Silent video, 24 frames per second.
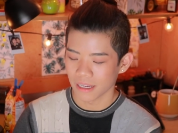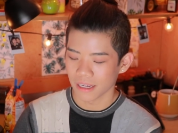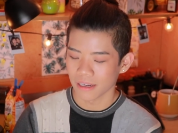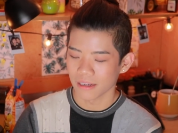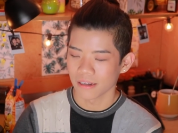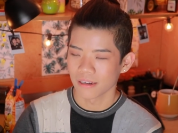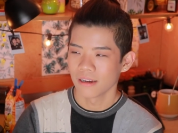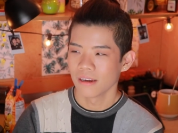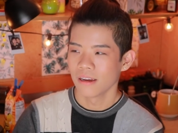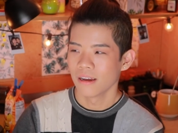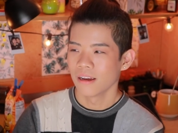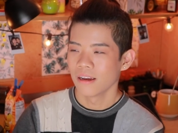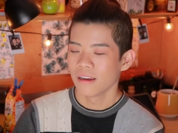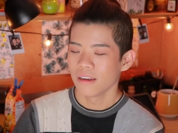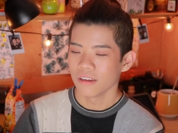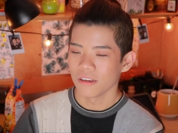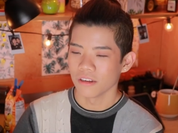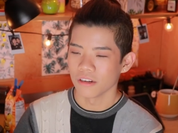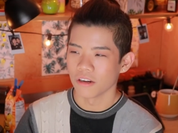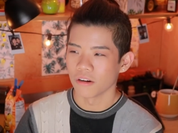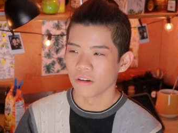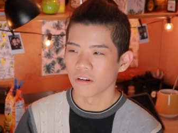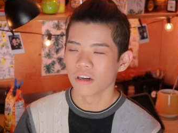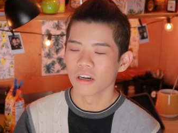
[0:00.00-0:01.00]
like, you
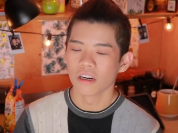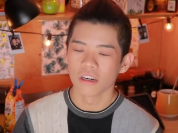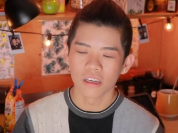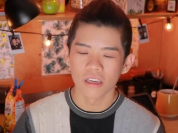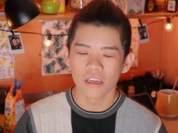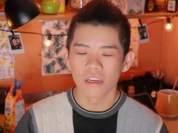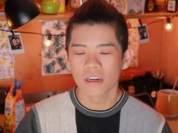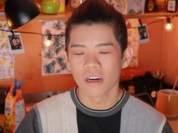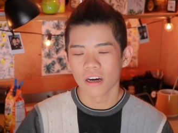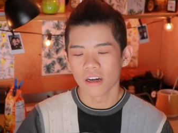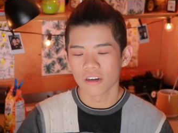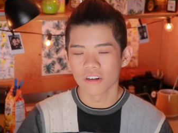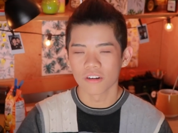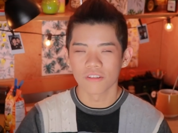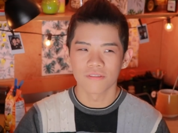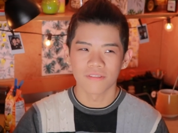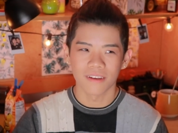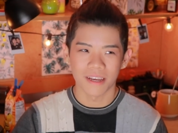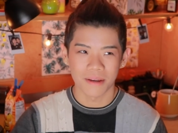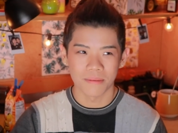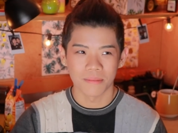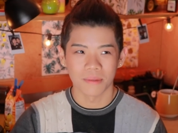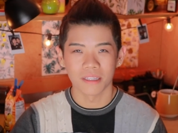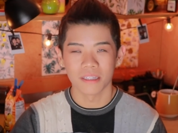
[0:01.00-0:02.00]
know, cookie cutter
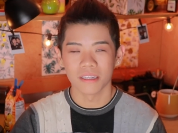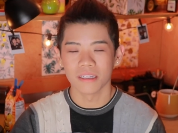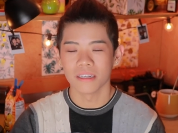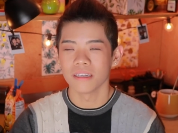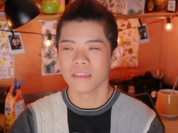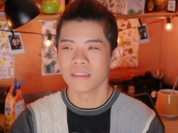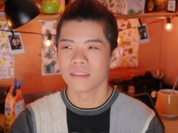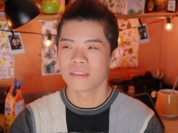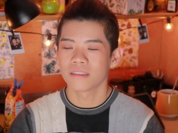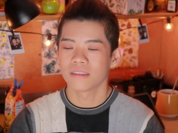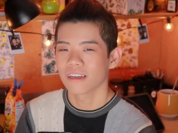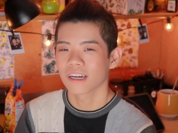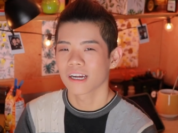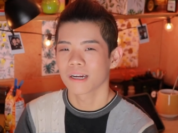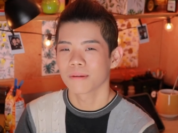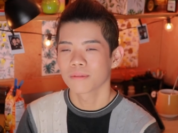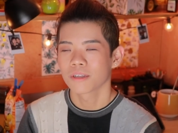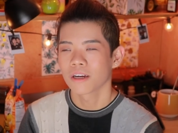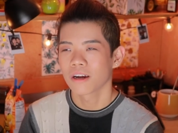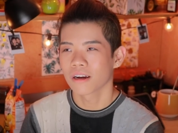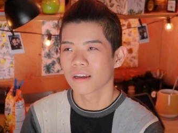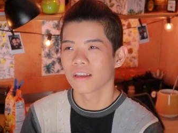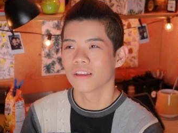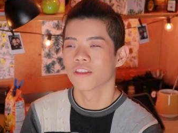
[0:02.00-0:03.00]
families. Like I'm
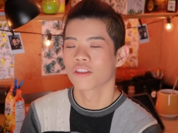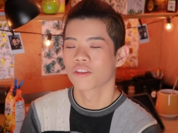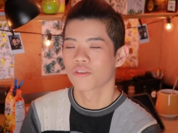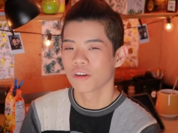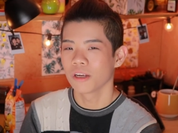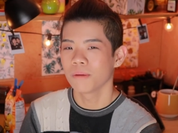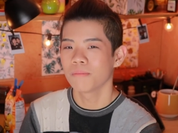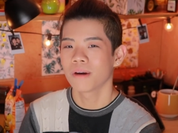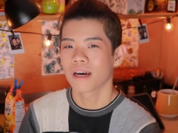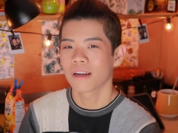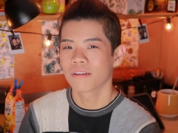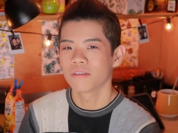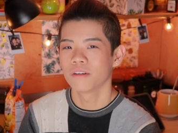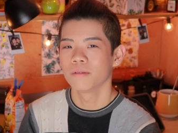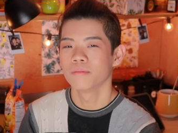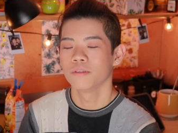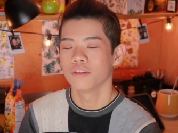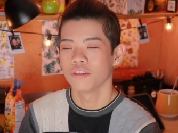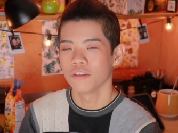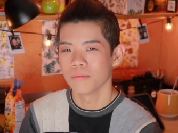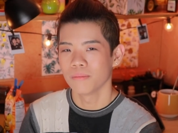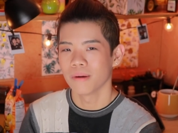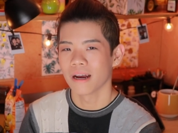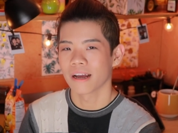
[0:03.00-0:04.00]
talking three bedroom,
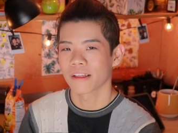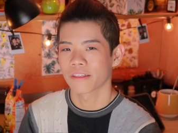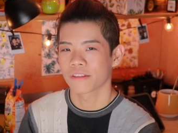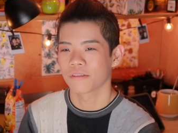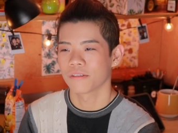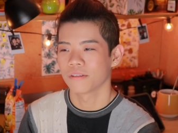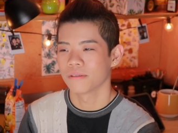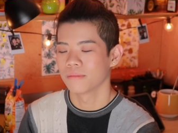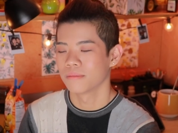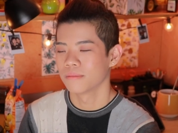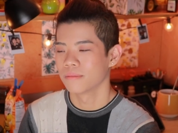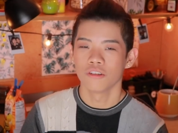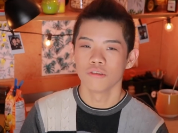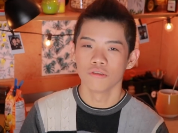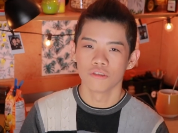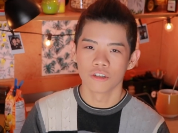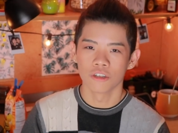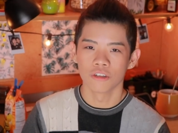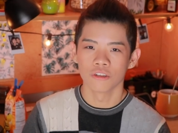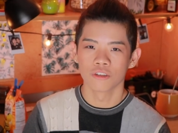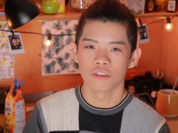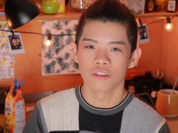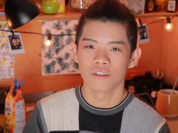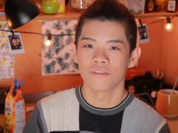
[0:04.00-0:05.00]
two bathroom, two
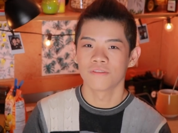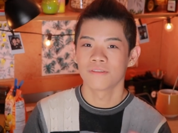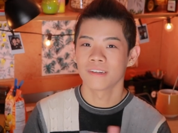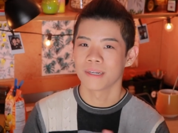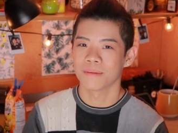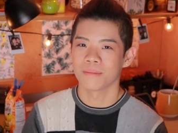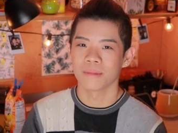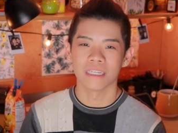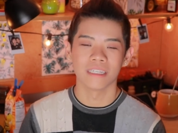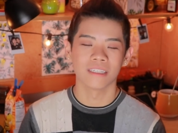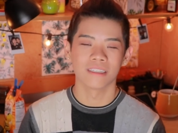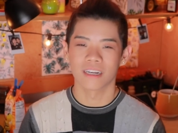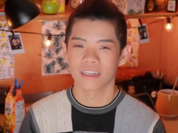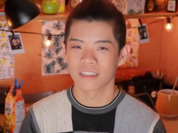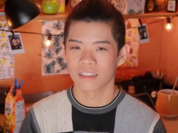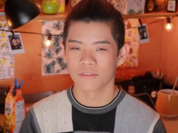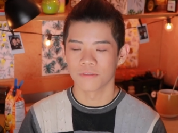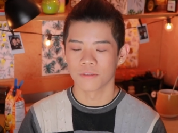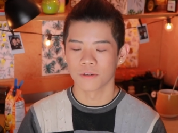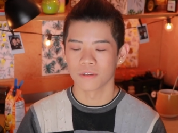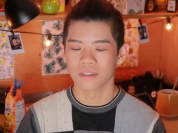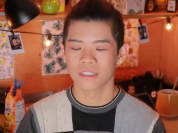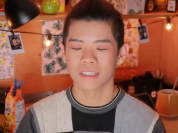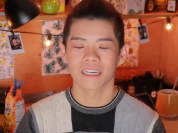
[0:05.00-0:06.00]
children, families not
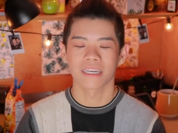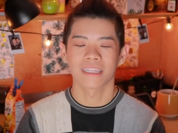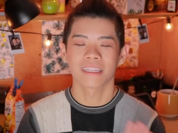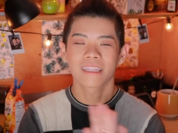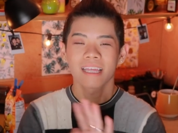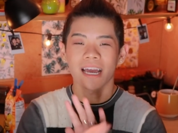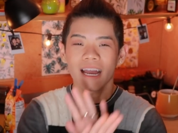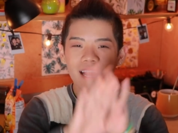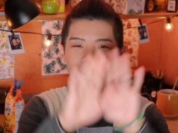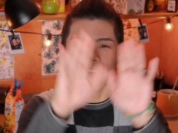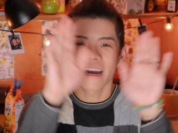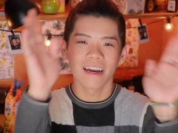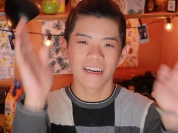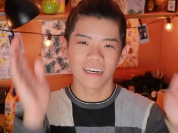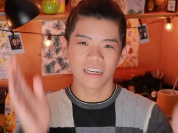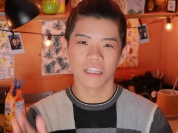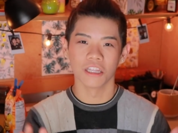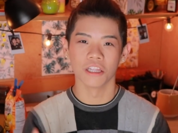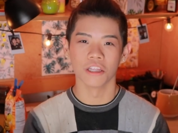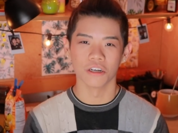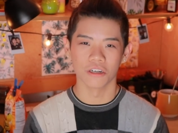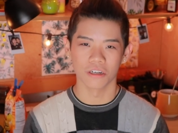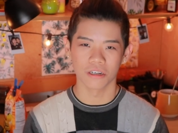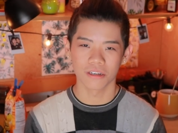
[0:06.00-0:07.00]
divorced, like that kind
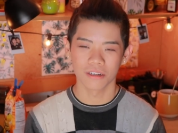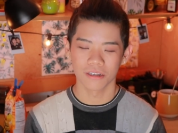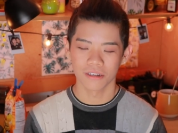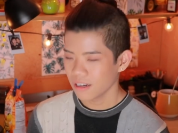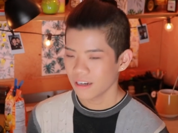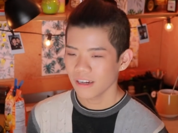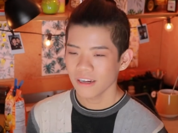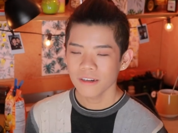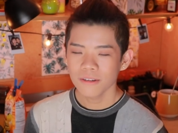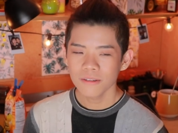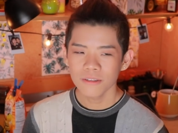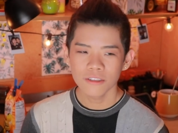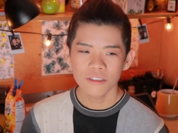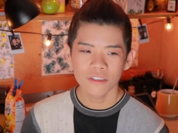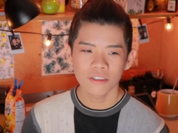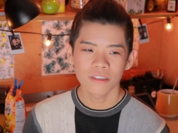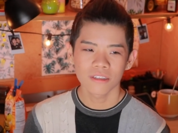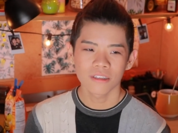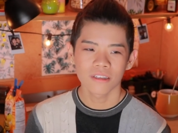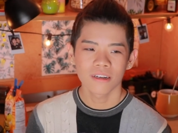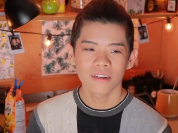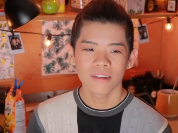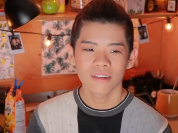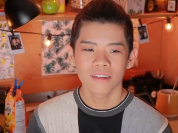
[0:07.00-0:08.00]
of look. And I always just
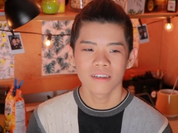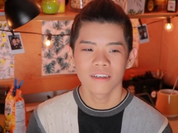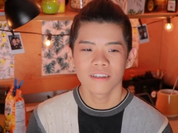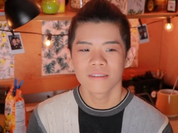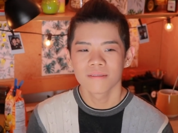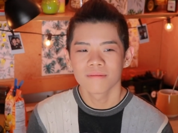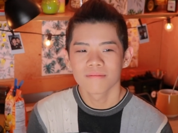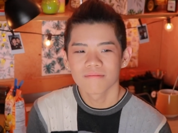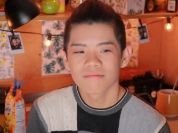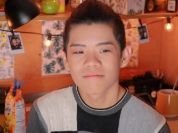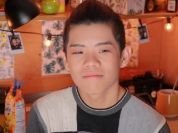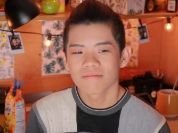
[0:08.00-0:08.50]
thought like,